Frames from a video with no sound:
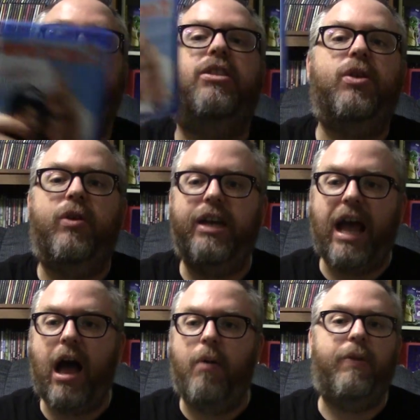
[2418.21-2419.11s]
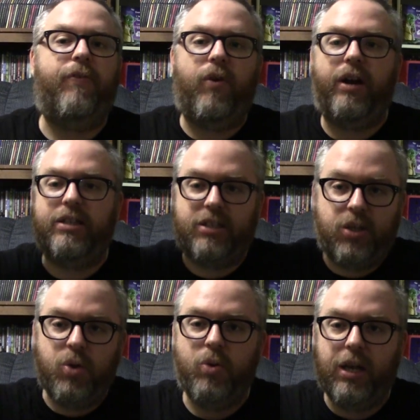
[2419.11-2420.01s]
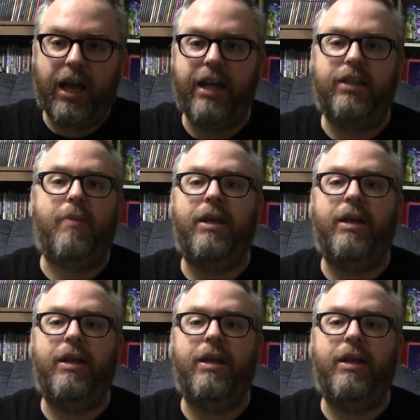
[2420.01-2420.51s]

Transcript: Just do it now before it's too late.